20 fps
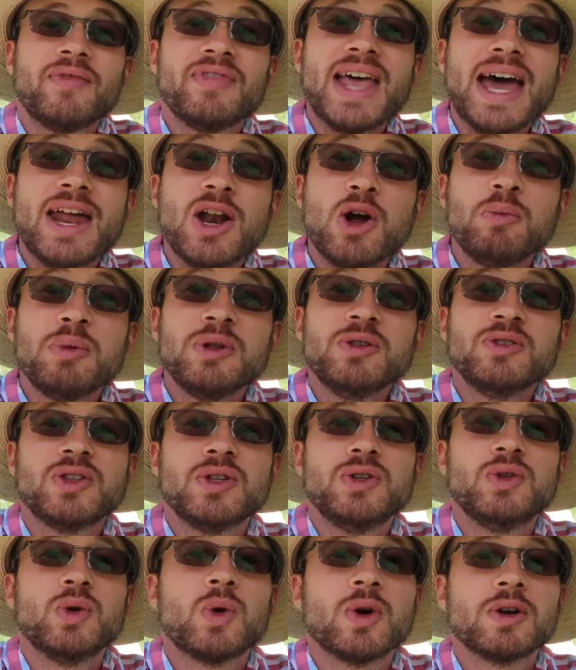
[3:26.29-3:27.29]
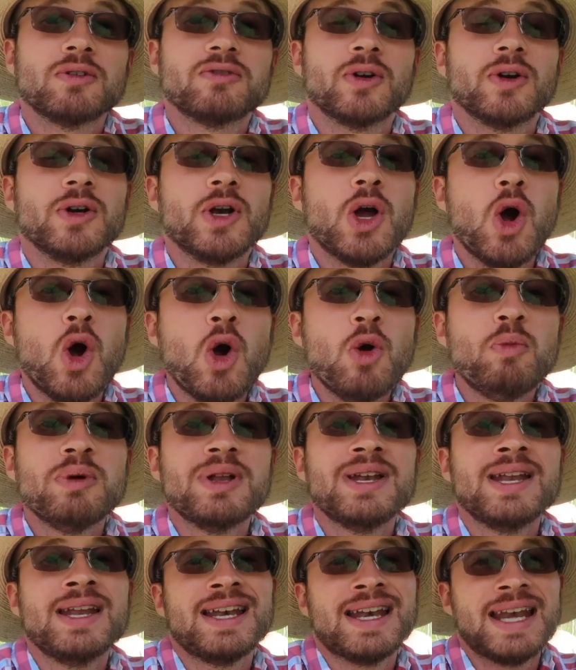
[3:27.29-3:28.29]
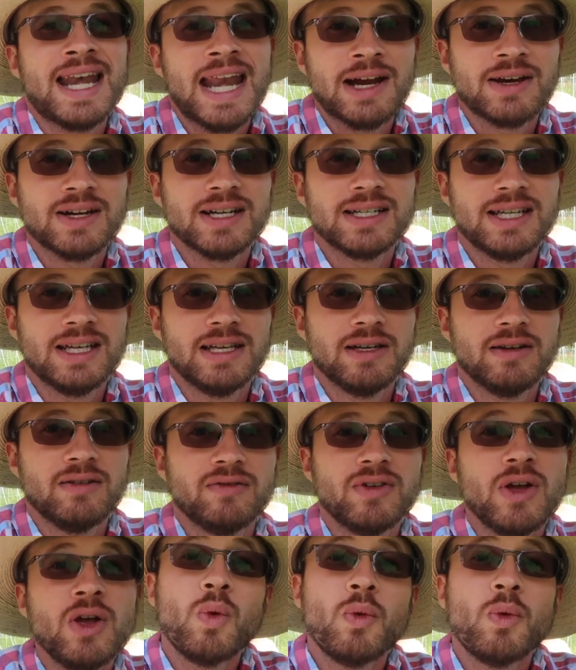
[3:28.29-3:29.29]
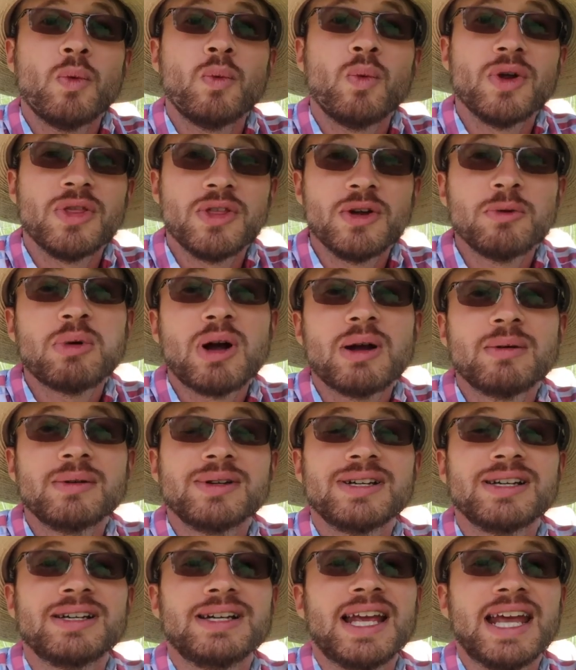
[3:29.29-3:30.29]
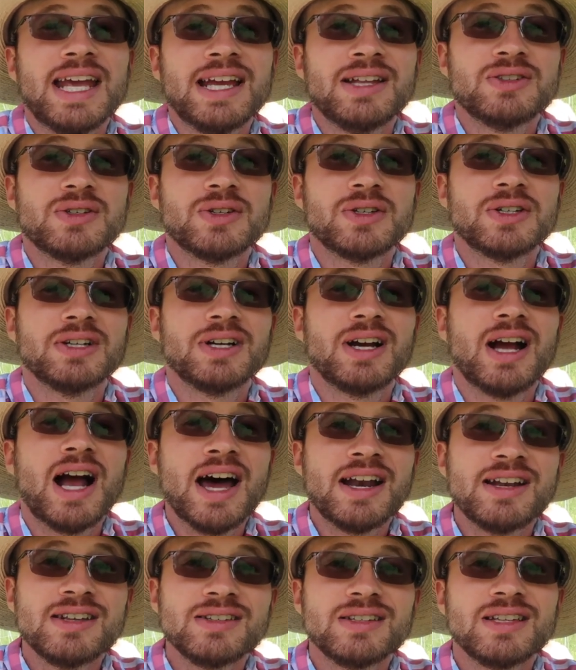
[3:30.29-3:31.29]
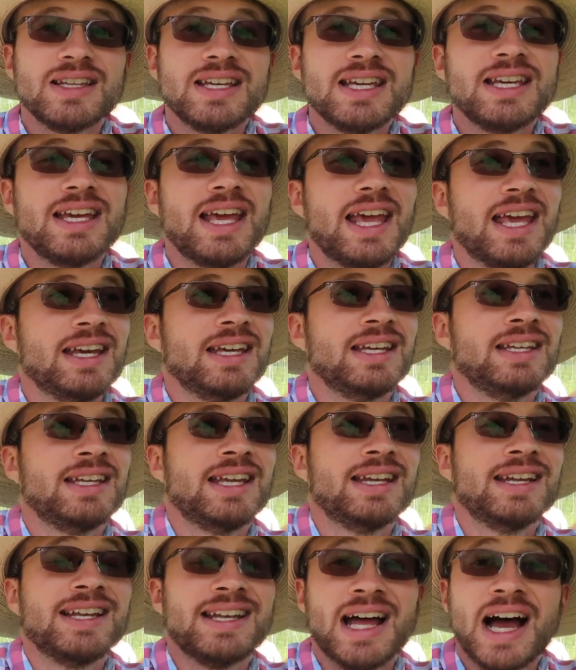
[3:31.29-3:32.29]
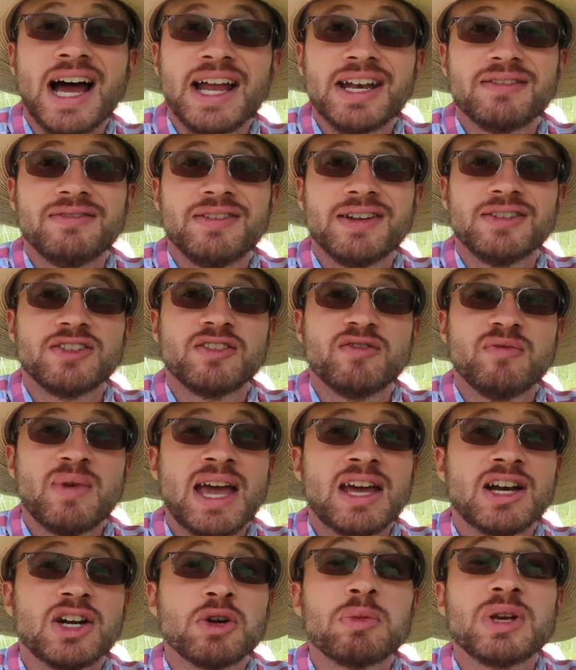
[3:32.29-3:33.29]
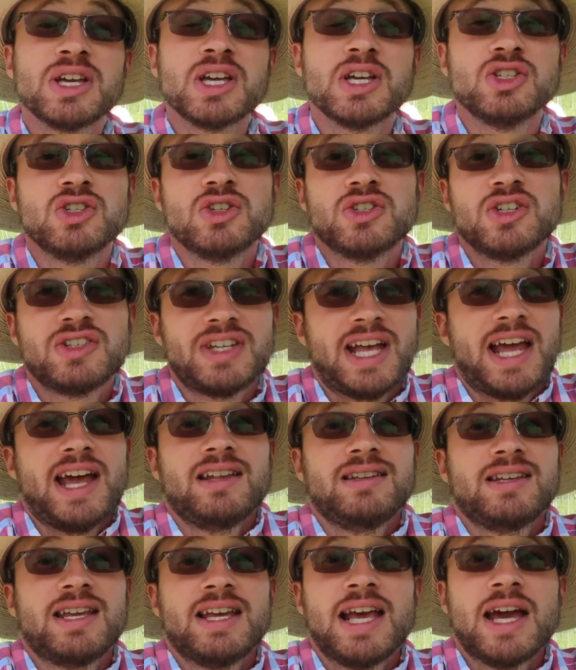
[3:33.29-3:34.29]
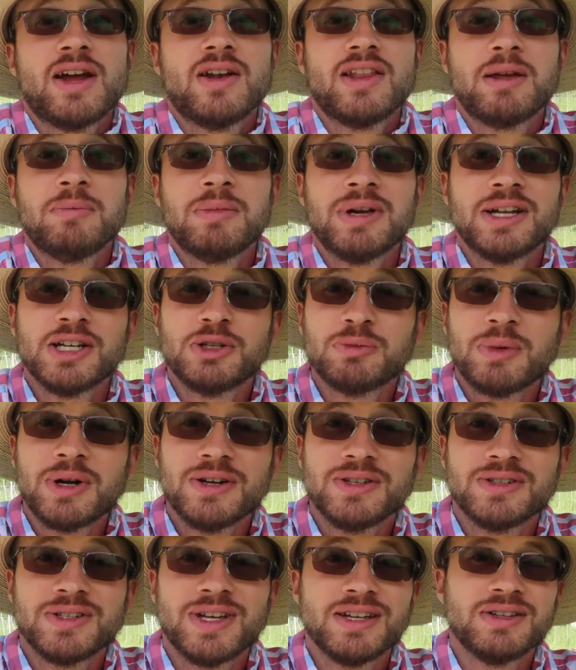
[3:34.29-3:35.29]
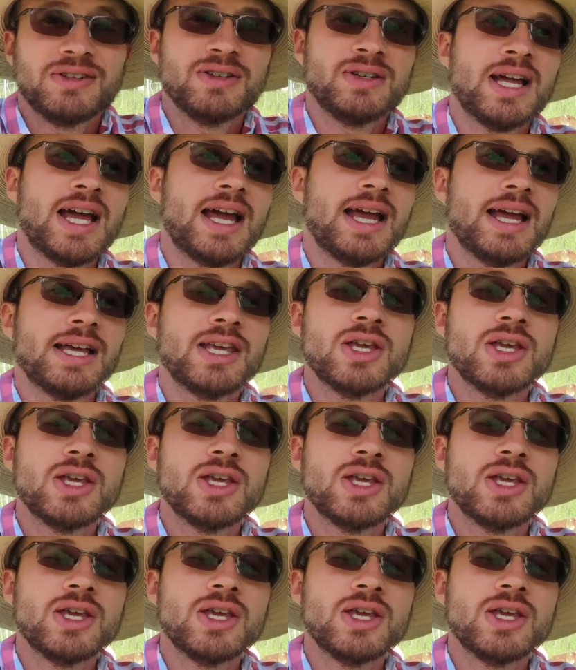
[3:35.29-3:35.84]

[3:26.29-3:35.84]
that opens the door for an open narrative where they're probably going to answer honestly and in a non defensive manner because you're just asking how they manage parasites, you're not